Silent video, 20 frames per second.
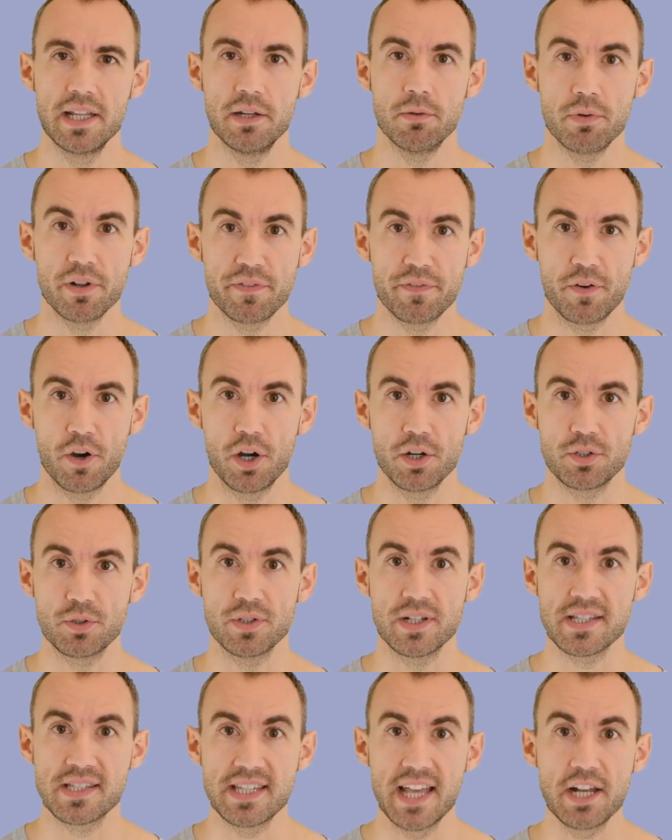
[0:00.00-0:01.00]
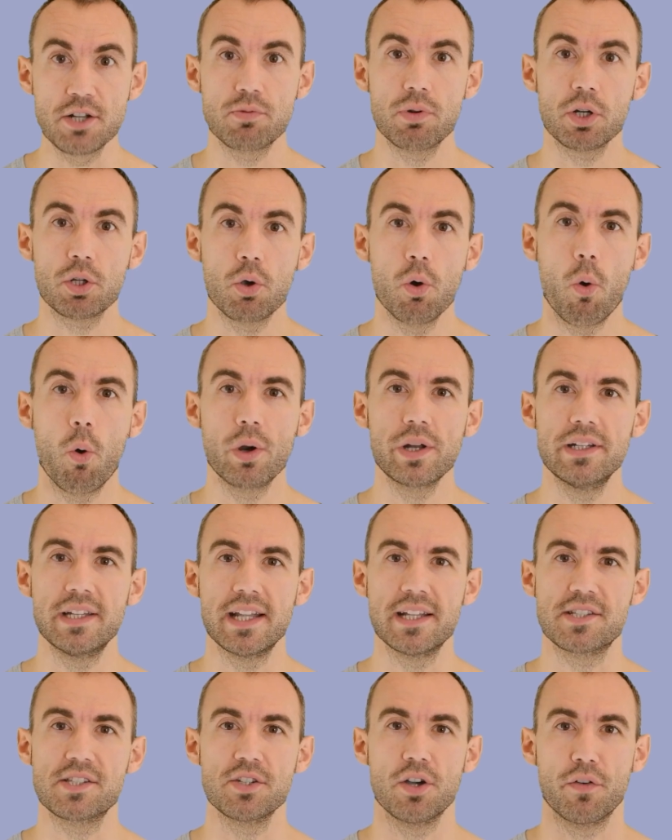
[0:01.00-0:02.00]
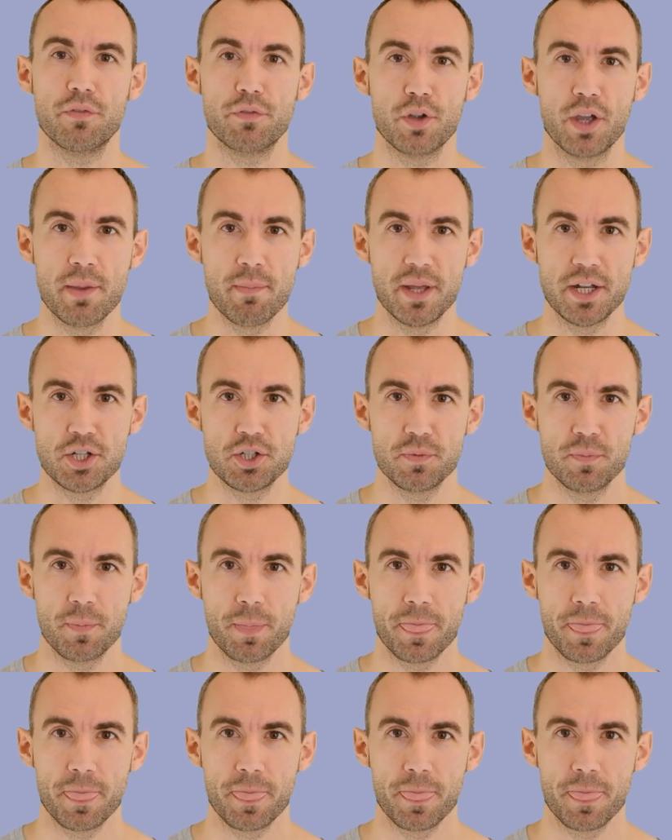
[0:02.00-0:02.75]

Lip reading: refer to the central coordinates of your image.